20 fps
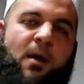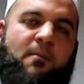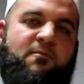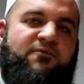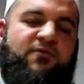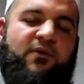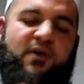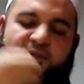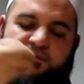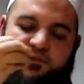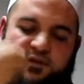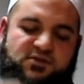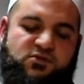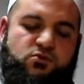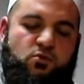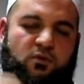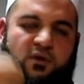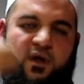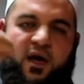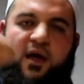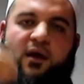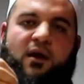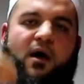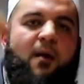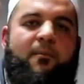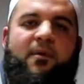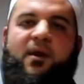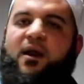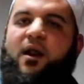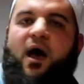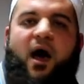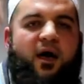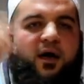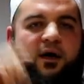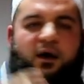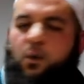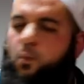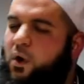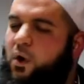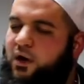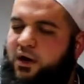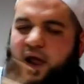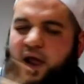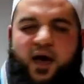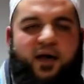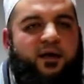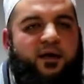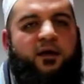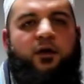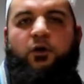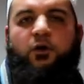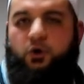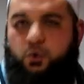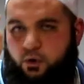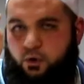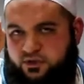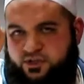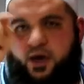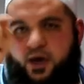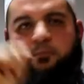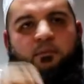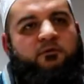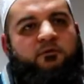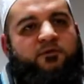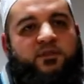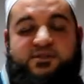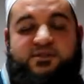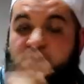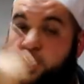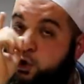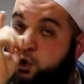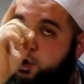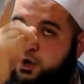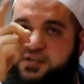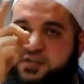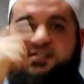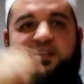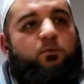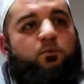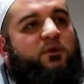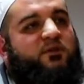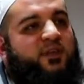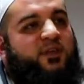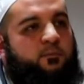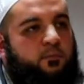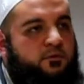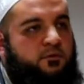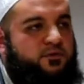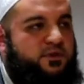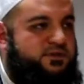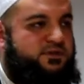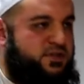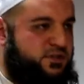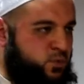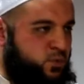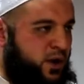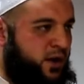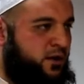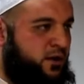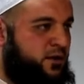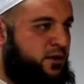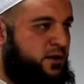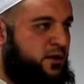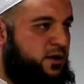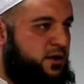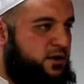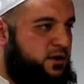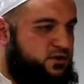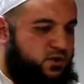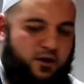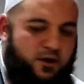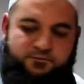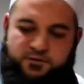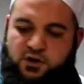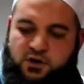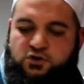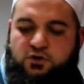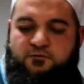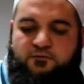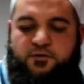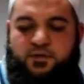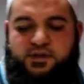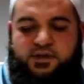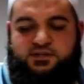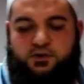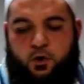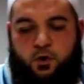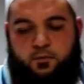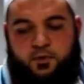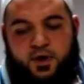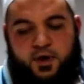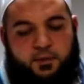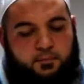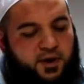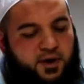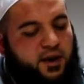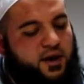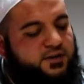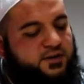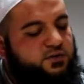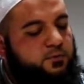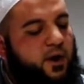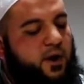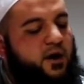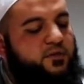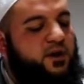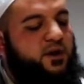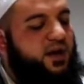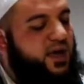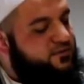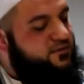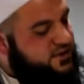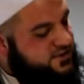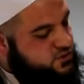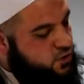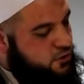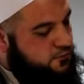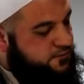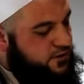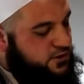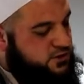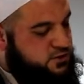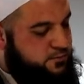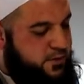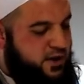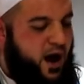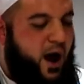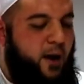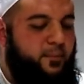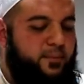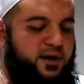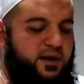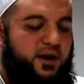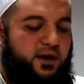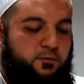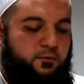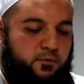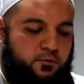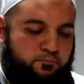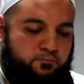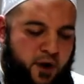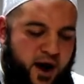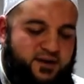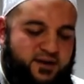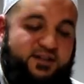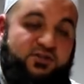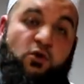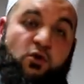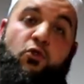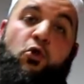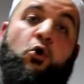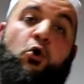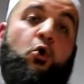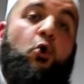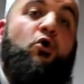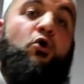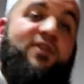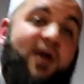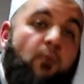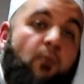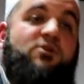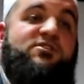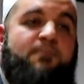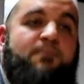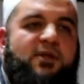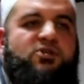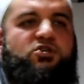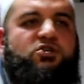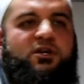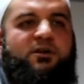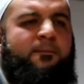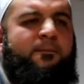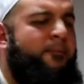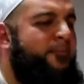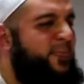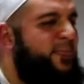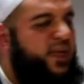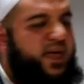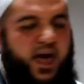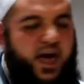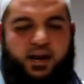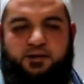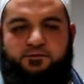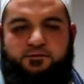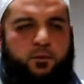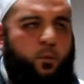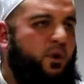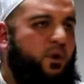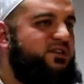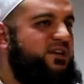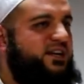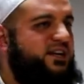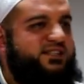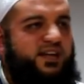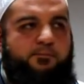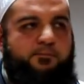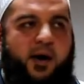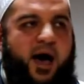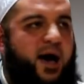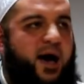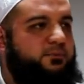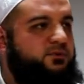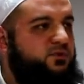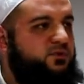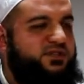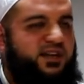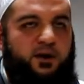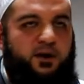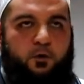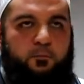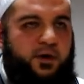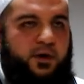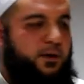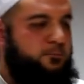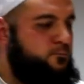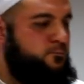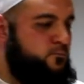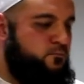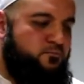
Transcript: comfort in this dunya, in qabr and akhirah. Wallahi, you will thank me for this, and your nasr will thank me for this as well. So I finish off on this note. May Allah subhanahu wa ta'ala give us tawfiq to make amal and practice on the good that was mentioned. Anything which I said perhaps was a little bit